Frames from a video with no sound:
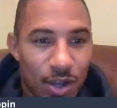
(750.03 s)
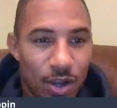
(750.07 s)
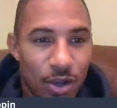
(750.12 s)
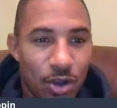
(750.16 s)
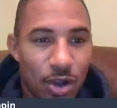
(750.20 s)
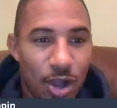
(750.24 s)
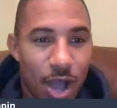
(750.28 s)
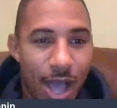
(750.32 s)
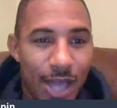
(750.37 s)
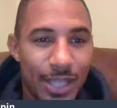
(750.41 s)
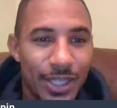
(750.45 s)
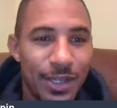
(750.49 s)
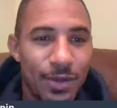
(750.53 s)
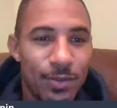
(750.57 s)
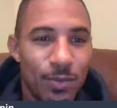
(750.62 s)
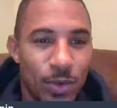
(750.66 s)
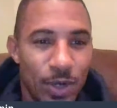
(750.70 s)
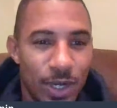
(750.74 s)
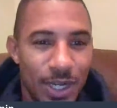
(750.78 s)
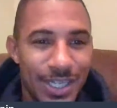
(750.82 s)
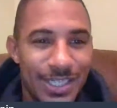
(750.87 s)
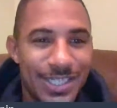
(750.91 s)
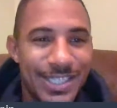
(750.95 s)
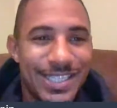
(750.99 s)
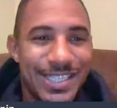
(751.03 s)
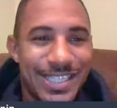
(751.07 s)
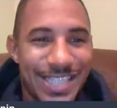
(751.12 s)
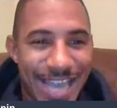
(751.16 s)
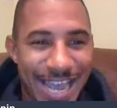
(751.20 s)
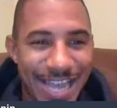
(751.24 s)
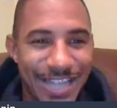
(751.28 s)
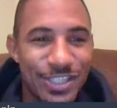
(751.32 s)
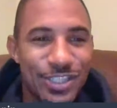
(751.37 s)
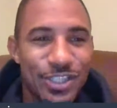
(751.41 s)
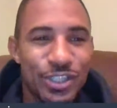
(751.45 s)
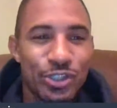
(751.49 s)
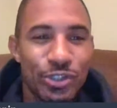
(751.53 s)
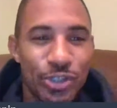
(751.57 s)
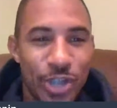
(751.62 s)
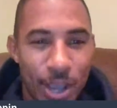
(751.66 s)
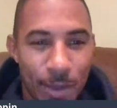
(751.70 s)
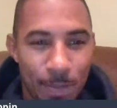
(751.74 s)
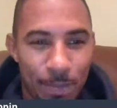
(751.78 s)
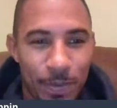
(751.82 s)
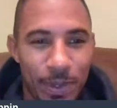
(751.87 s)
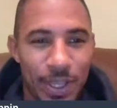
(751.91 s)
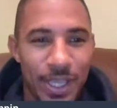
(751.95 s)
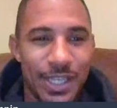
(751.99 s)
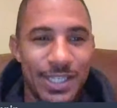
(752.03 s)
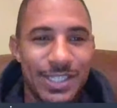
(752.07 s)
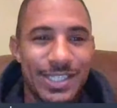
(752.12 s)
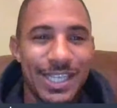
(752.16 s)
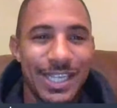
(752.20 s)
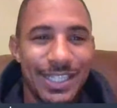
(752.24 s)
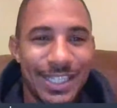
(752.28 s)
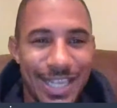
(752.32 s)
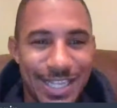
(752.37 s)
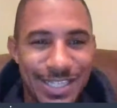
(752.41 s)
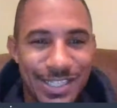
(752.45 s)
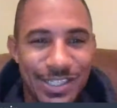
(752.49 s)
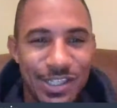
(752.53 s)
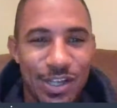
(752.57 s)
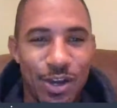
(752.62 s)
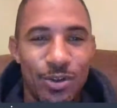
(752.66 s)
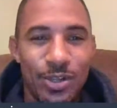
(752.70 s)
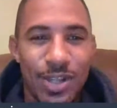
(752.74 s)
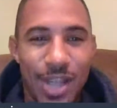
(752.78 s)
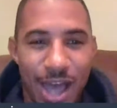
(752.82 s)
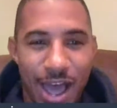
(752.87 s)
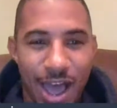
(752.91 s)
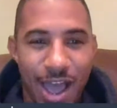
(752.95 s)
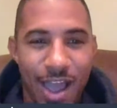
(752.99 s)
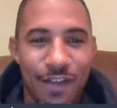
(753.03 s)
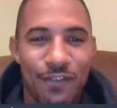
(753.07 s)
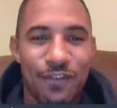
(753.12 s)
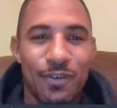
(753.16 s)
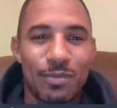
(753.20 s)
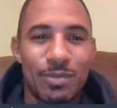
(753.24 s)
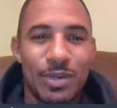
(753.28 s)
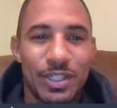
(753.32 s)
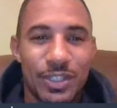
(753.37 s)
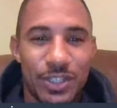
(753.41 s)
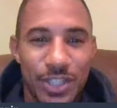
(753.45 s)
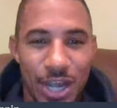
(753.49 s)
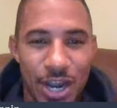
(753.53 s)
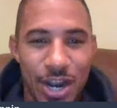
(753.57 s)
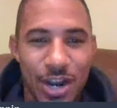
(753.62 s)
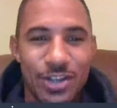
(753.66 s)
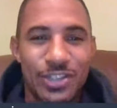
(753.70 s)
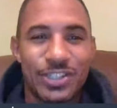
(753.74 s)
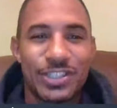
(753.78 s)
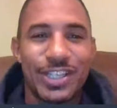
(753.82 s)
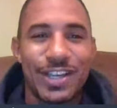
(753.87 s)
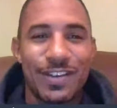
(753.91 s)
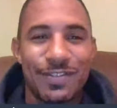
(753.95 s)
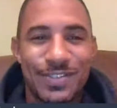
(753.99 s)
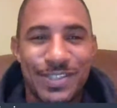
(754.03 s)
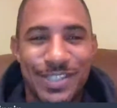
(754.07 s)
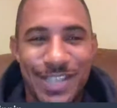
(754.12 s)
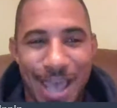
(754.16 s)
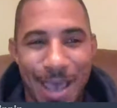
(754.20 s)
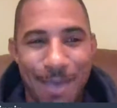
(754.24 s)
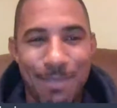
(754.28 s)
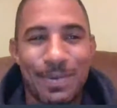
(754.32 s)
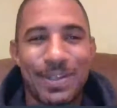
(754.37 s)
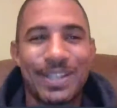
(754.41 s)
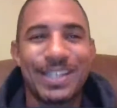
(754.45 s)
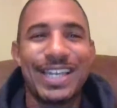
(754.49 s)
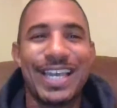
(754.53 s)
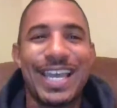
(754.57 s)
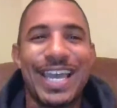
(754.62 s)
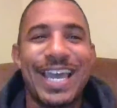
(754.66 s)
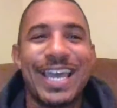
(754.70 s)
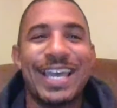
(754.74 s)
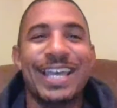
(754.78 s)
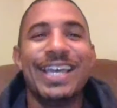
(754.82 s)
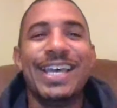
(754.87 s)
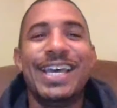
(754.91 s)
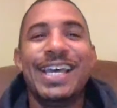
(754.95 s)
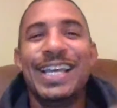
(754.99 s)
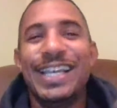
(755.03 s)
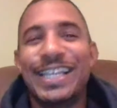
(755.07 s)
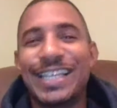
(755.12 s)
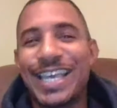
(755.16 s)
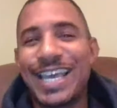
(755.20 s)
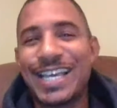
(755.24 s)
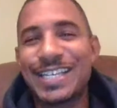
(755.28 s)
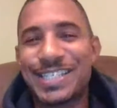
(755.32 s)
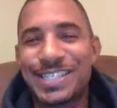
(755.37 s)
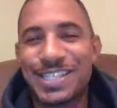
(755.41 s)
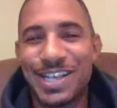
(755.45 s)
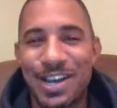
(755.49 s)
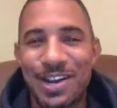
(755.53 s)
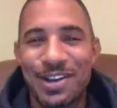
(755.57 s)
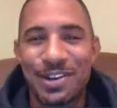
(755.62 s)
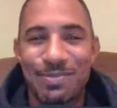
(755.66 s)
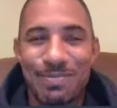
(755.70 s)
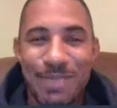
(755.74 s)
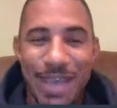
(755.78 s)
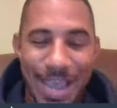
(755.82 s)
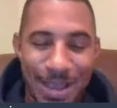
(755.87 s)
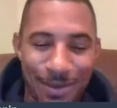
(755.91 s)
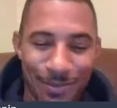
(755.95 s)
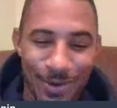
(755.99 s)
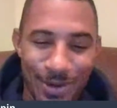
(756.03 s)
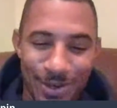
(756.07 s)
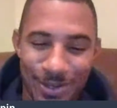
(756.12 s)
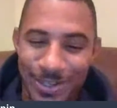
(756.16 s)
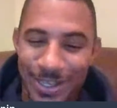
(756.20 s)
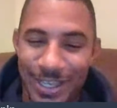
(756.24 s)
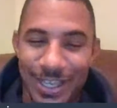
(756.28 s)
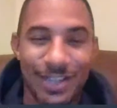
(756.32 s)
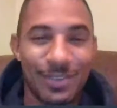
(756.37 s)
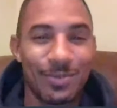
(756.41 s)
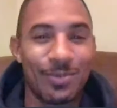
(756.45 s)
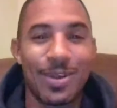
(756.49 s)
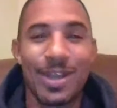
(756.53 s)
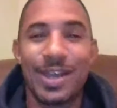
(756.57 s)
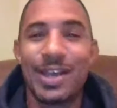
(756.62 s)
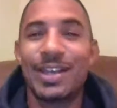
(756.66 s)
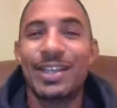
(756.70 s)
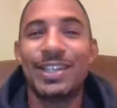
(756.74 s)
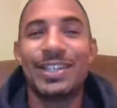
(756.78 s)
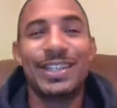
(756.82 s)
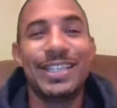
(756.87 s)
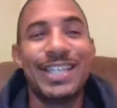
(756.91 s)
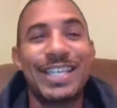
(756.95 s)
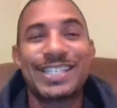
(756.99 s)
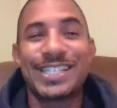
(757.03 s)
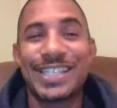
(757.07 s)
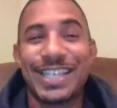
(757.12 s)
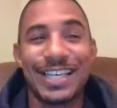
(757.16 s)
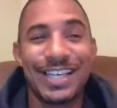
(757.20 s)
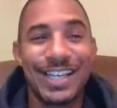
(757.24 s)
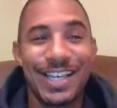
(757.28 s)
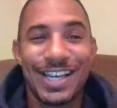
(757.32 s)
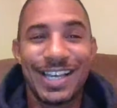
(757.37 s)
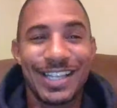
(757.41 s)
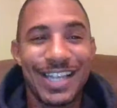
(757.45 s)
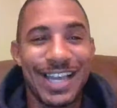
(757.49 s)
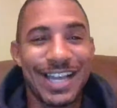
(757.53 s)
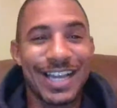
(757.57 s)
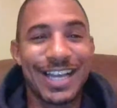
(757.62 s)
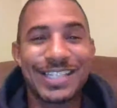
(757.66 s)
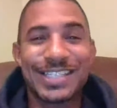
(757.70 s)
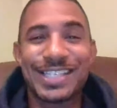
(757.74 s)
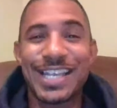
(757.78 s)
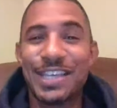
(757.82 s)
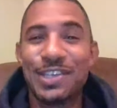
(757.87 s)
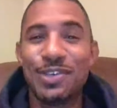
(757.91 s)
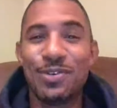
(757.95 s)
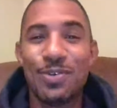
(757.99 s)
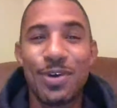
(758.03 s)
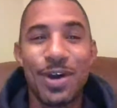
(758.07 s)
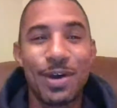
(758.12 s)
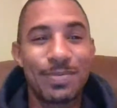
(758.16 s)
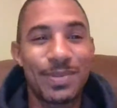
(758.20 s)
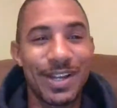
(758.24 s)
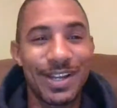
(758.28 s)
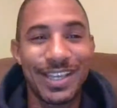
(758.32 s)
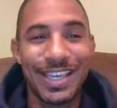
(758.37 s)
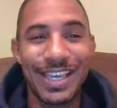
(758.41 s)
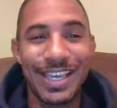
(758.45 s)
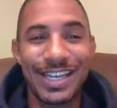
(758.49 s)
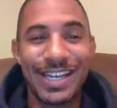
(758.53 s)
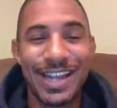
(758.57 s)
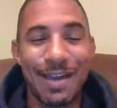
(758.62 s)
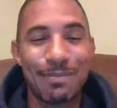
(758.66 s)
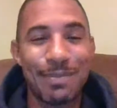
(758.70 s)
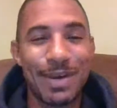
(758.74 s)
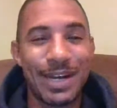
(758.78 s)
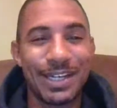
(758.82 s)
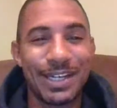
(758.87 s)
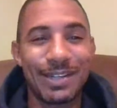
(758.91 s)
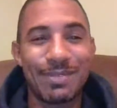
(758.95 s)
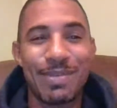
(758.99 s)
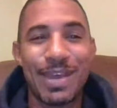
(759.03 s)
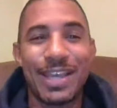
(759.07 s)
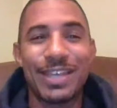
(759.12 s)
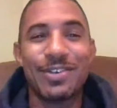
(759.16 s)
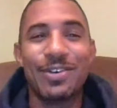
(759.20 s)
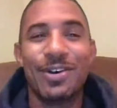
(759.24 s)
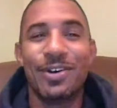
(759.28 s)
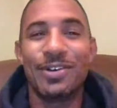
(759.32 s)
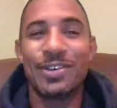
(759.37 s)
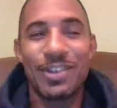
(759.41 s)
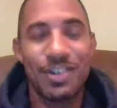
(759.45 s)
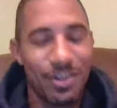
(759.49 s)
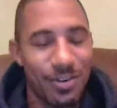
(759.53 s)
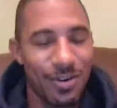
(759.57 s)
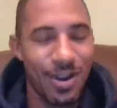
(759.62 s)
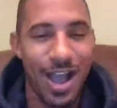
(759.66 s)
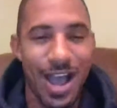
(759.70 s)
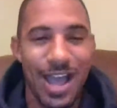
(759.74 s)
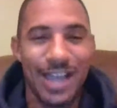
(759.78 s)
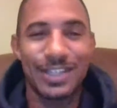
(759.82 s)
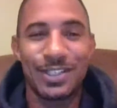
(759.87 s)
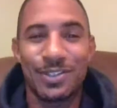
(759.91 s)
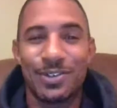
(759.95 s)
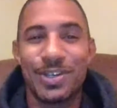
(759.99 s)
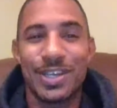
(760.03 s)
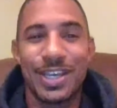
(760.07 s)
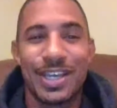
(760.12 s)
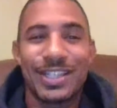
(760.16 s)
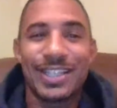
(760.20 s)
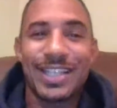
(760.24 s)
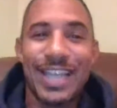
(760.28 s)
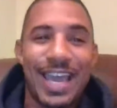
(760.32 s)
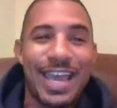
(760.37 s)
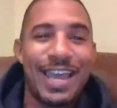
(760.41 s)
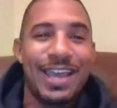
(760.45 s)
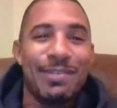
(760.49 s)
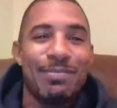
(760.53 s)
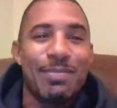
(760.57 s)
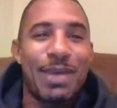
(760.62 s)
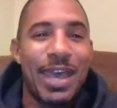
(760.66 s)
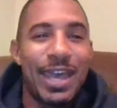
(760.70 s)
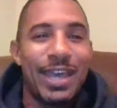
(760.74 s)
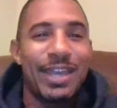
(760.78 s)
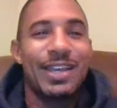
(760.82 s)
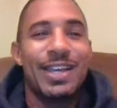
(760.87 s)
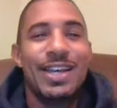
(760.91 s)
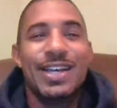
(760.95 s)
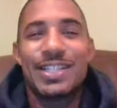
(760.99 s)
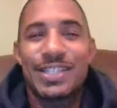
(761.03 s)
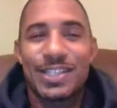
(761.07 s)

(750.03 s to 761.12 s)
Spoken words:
Hollywood set tripping. He said, "Let's go live from the third shift tapping in." Yes, sir, man. Well, listen, like I said, you up there getting that money, man. You on your grind, doing your thing, man.